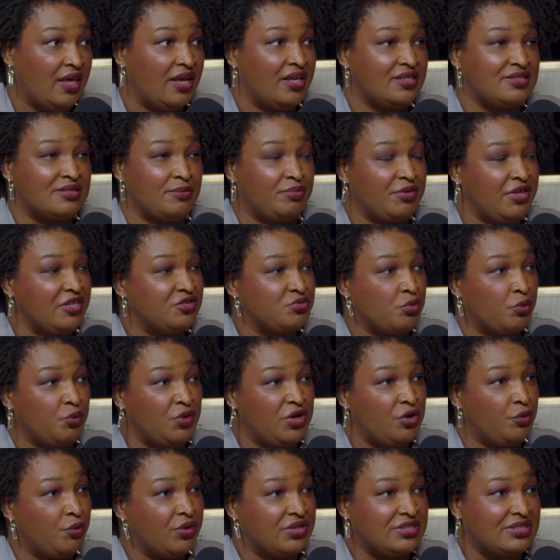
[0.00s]
It's the place where we
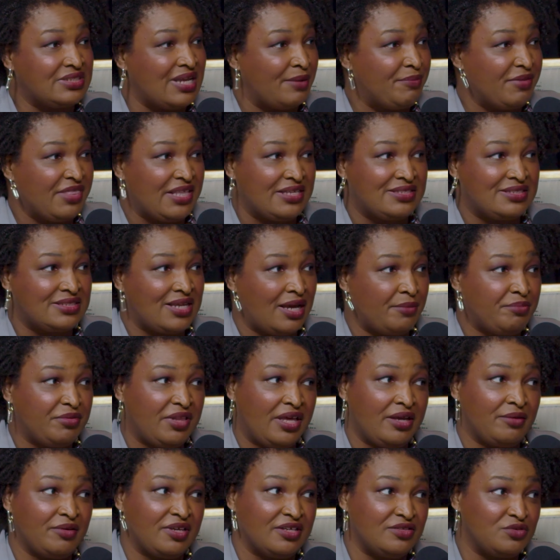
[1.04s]
don't want to stop at that
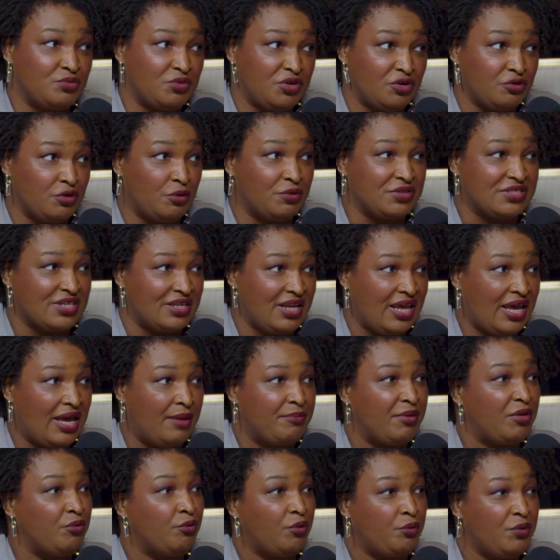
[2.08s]
stoplight because we don't know what's going to
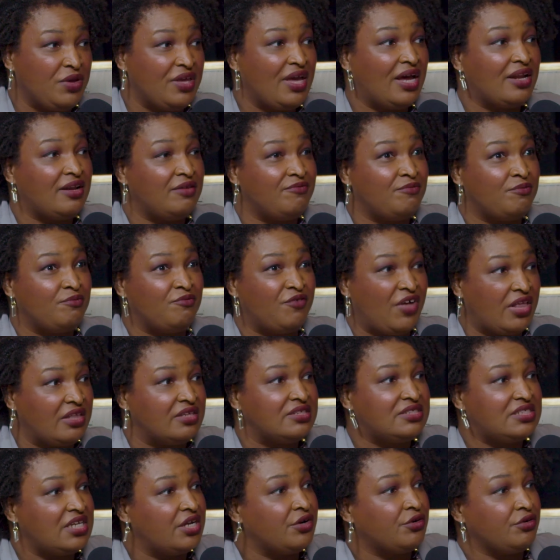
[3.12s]
happen. But we got to
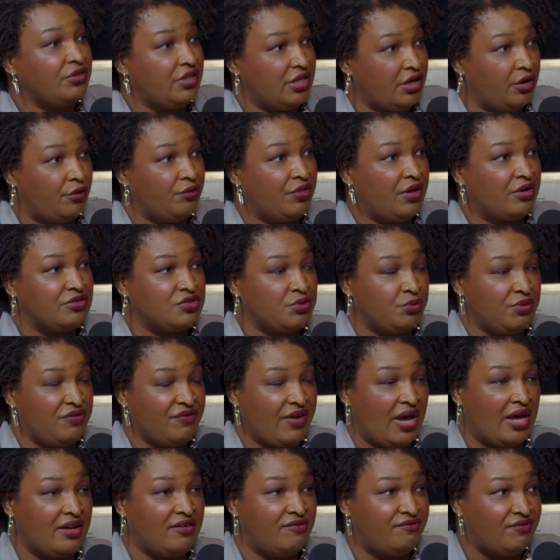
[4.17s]
voluntarily go there. So we've
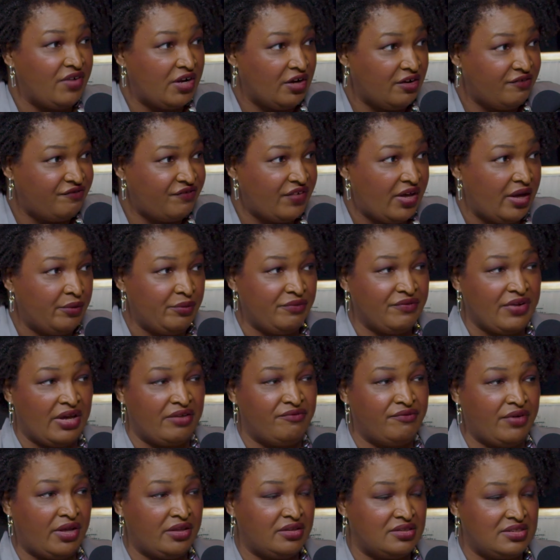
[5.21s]
got to verify, we've got
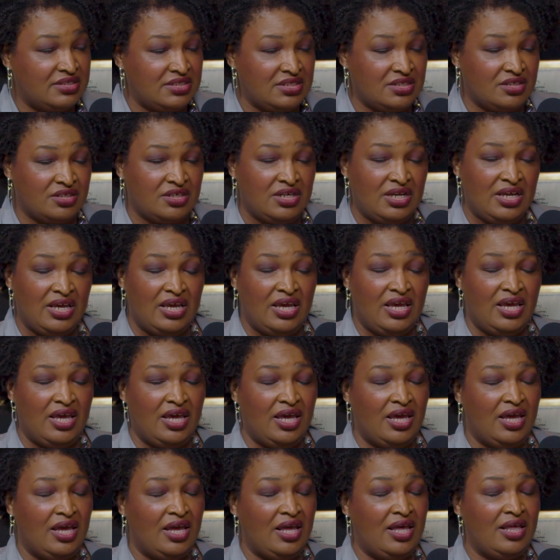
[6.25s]
to volunteer.
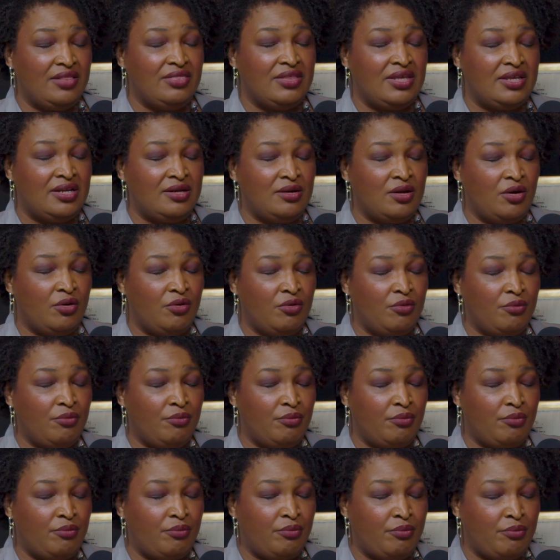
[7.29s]
And then
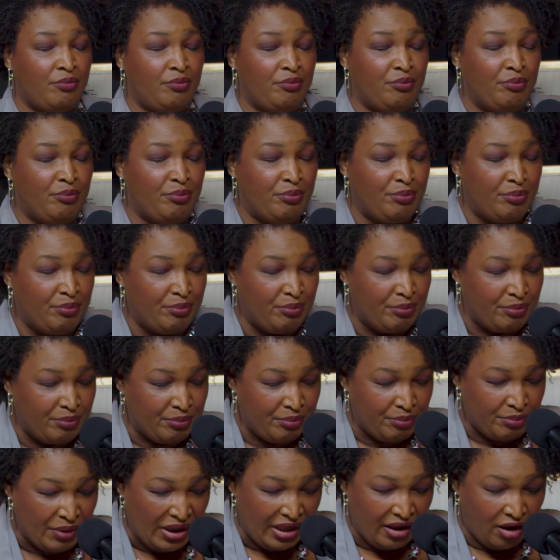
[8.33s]

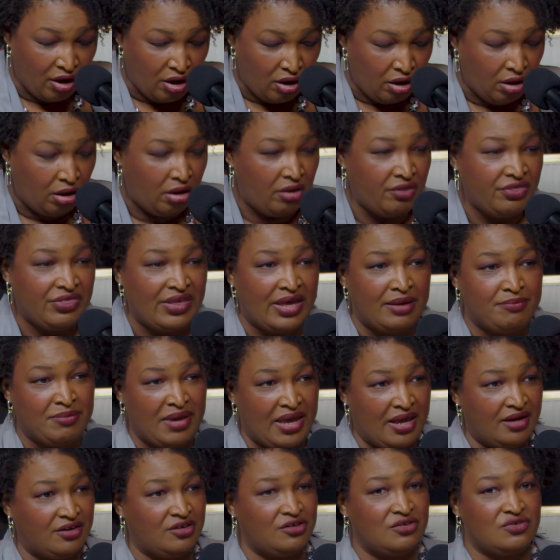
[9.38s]
by all that
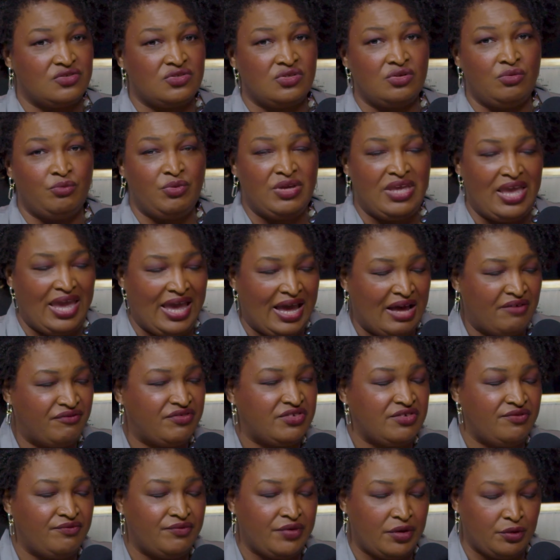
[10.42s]
matters, we have
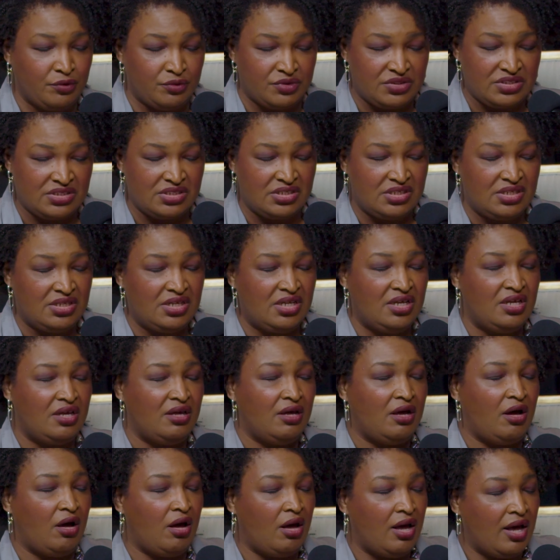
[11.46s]
to vote
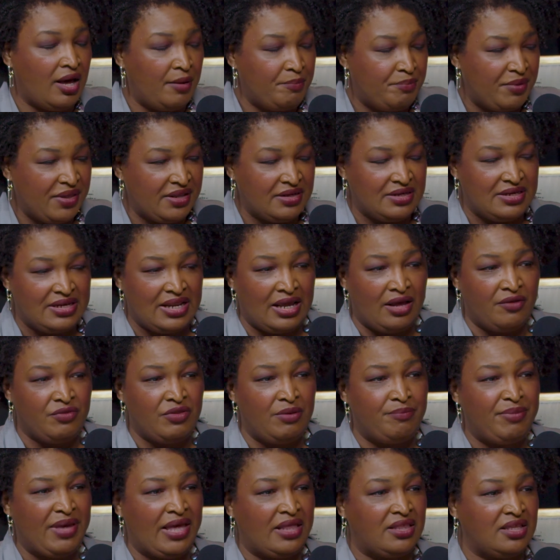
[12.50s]
up and down
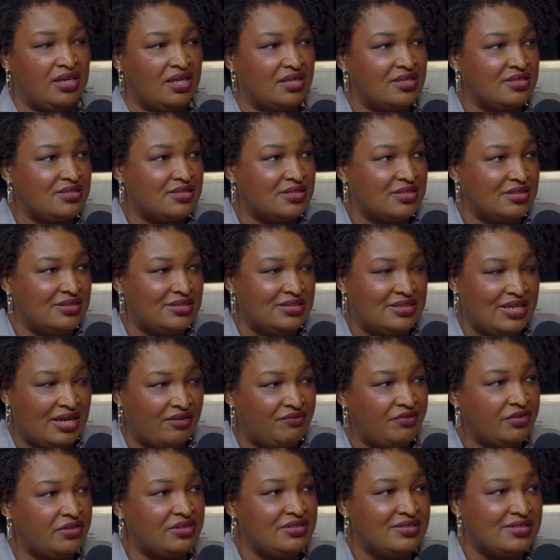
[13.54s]
the ballot, because the
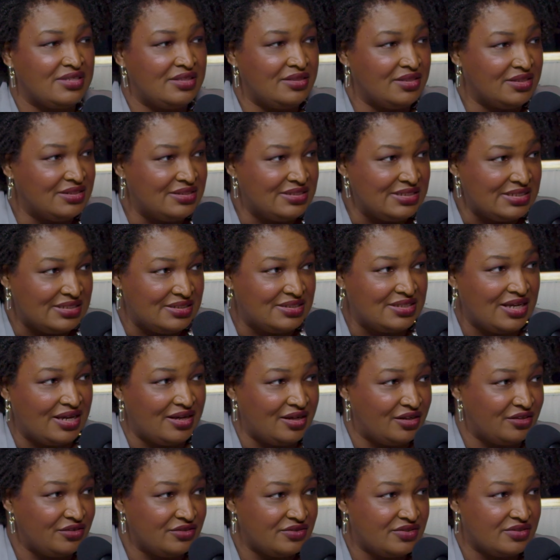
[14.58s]
devil is in the
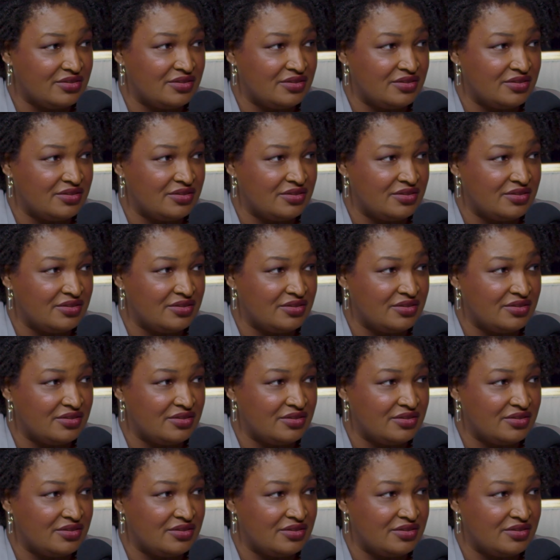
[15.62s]
details.